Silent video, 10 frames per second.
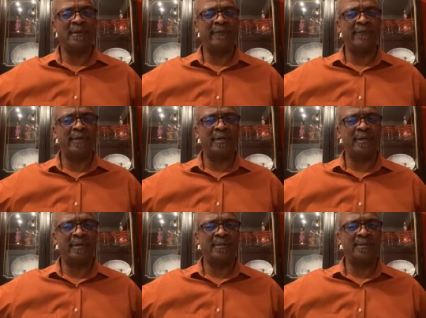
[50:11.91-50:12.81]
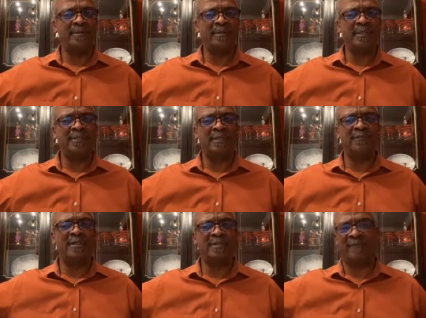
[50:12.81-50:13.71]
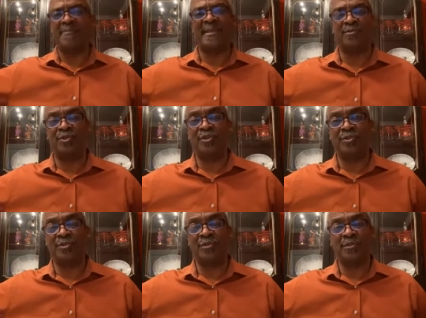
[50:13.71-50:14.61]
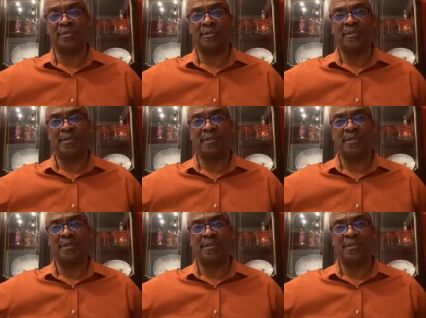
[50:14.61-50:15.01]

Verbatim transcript: of uh, these series of messages.